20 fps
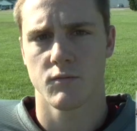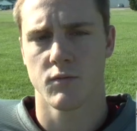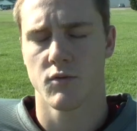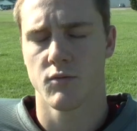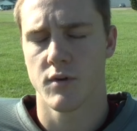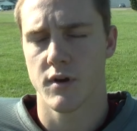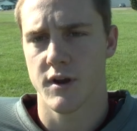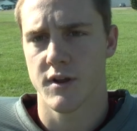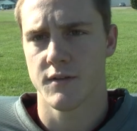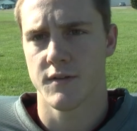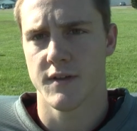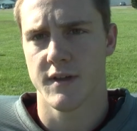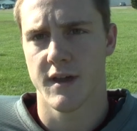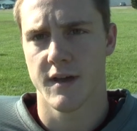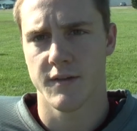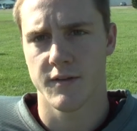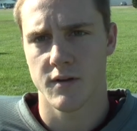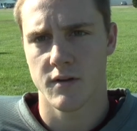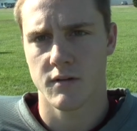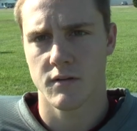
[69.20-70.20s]
we're working
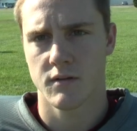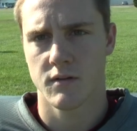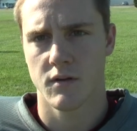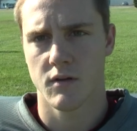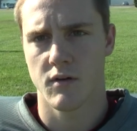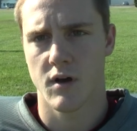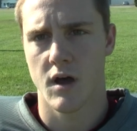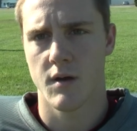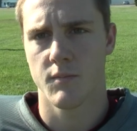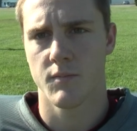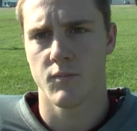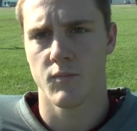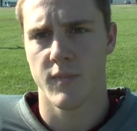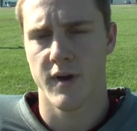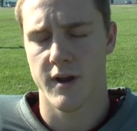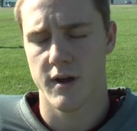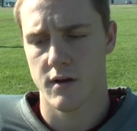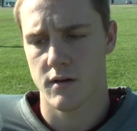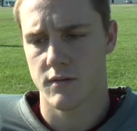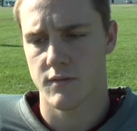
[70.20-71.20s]
together a lot
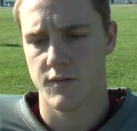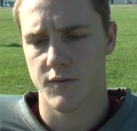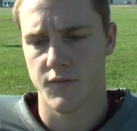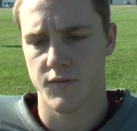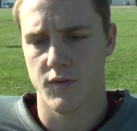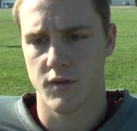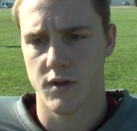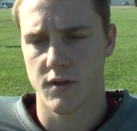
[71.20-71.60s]
better. There's